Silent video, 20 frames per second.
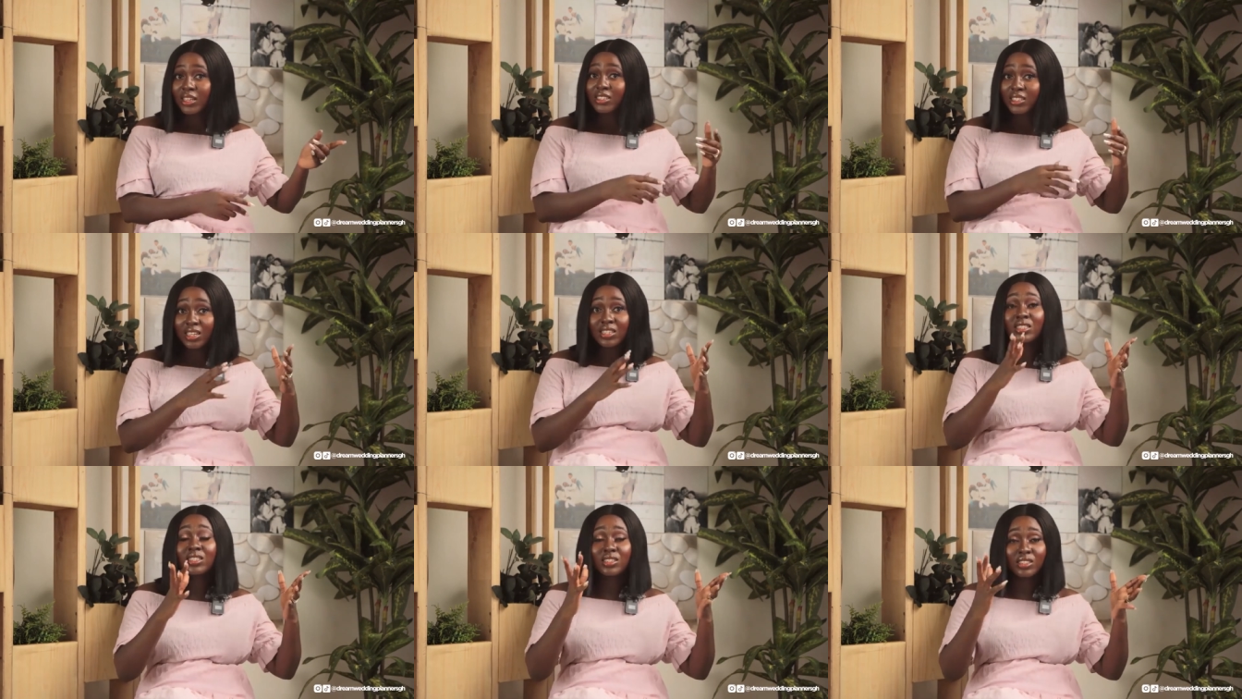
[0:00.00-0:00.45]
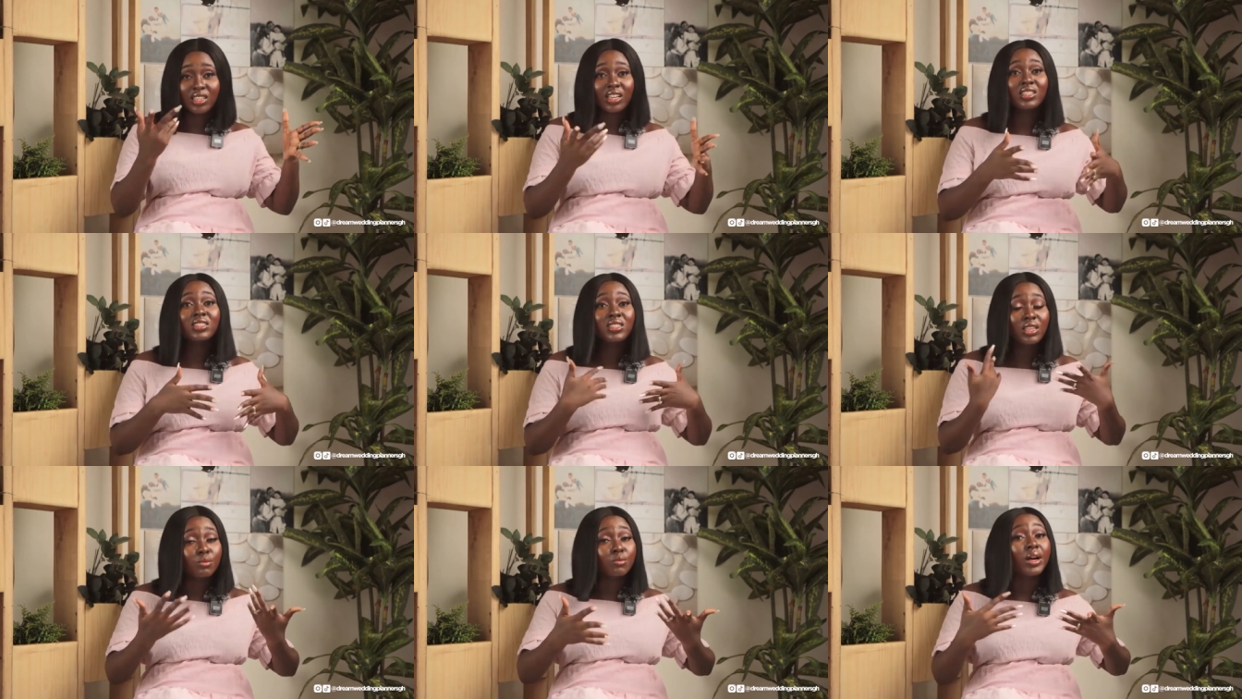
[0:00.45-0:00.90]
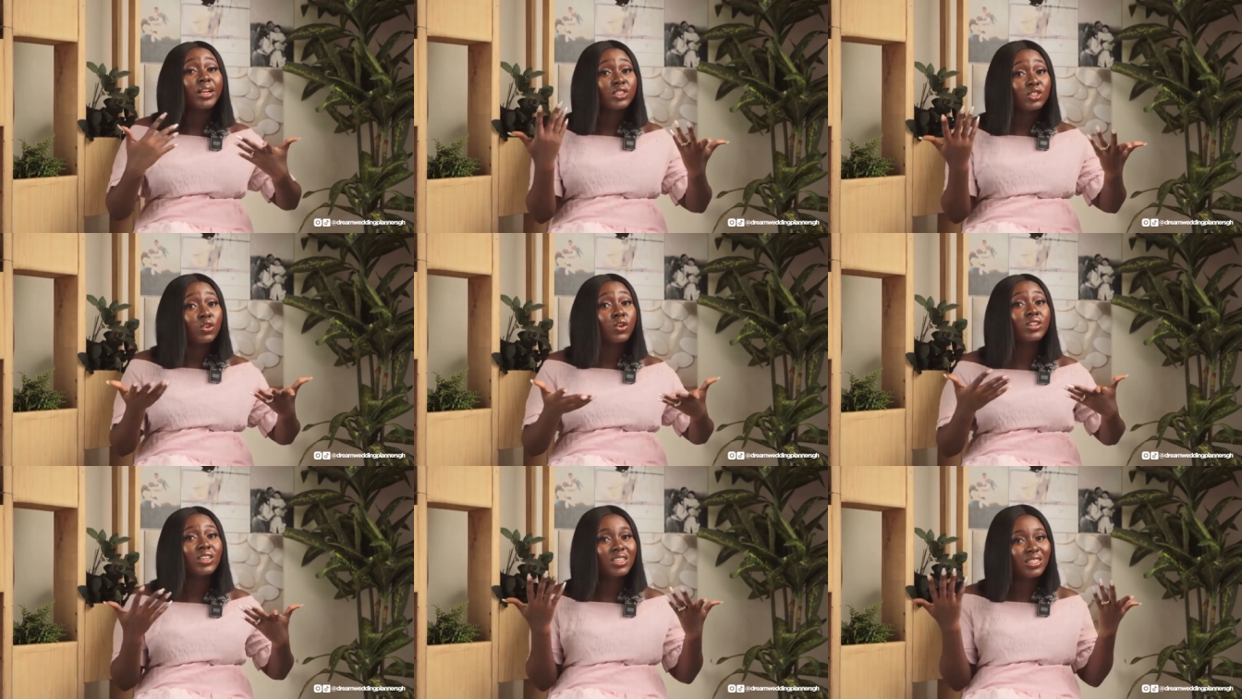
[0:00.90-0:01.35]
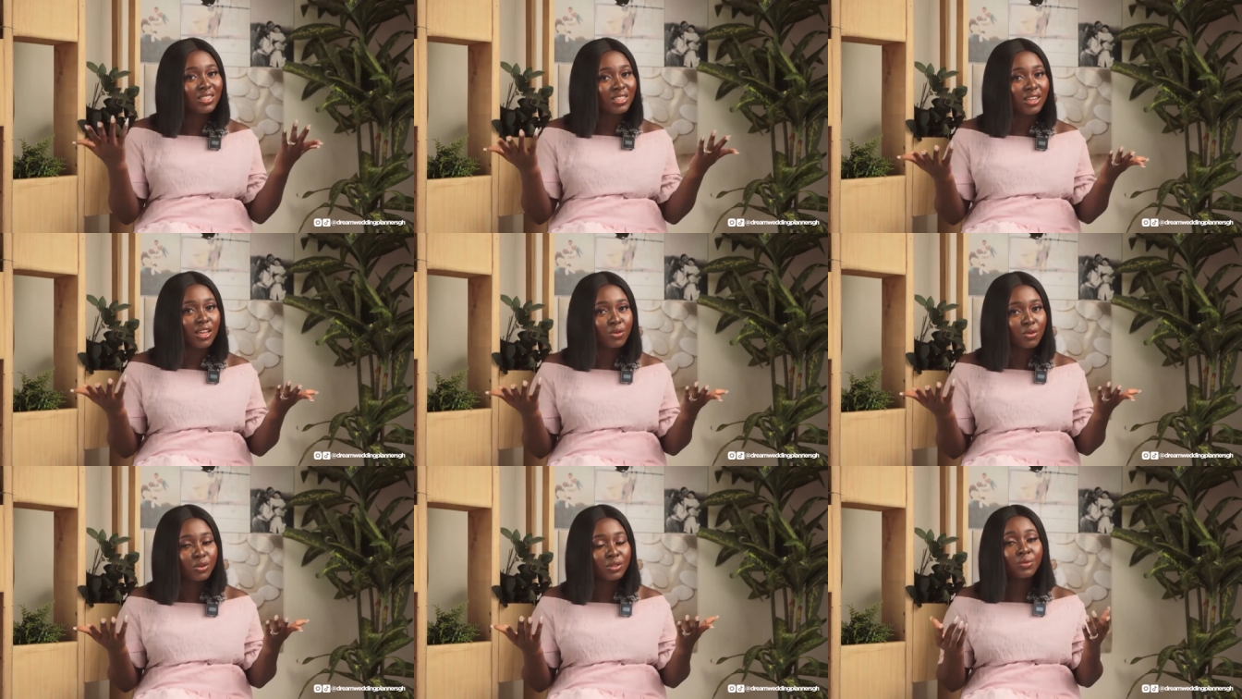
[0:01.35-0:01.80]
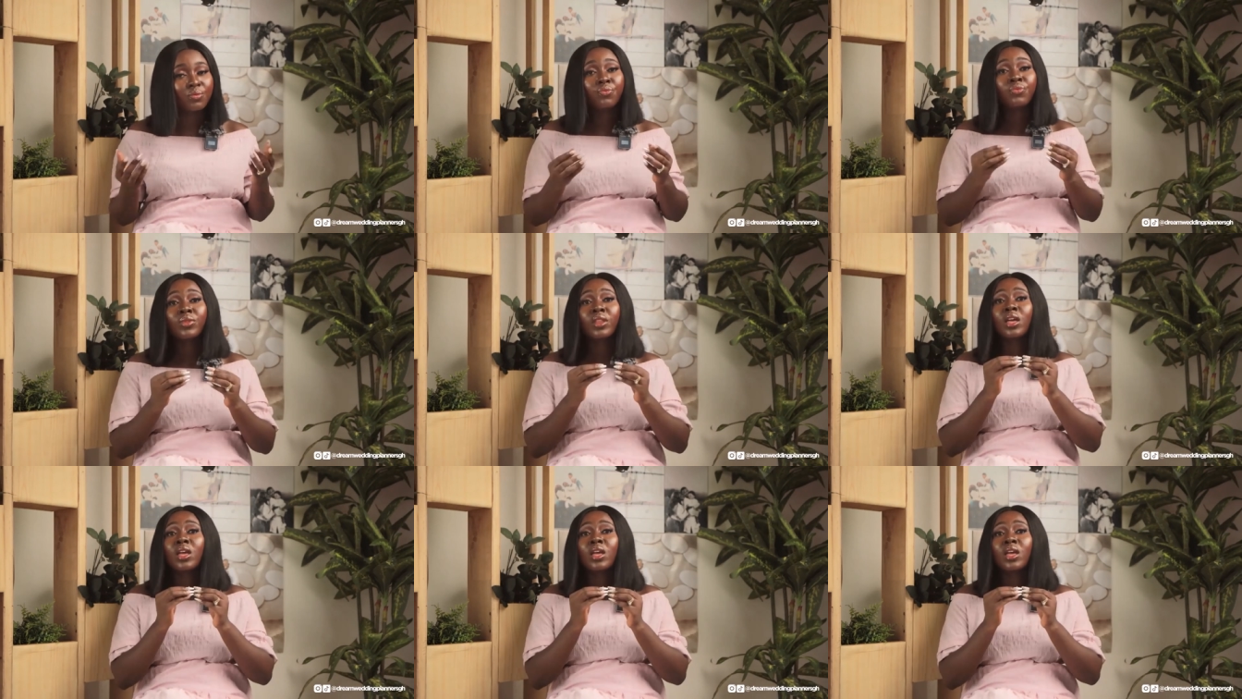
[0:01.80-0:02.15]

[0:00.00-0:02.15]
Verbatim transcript: Just, just imagine all these scenarios.